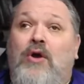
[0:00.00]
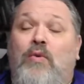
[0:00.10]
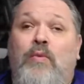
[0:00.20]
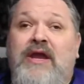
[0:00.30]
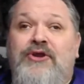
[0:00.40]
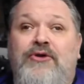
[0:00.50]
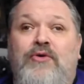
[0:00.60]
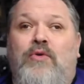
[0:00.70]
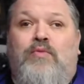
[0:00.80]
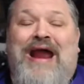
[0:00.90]
We
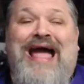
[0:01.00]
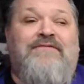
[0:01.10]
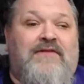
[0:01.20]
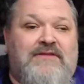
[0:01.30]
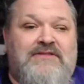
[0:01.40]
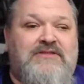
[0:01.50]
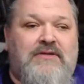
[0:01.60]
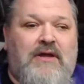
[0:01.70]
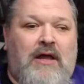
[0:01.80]
do raffles.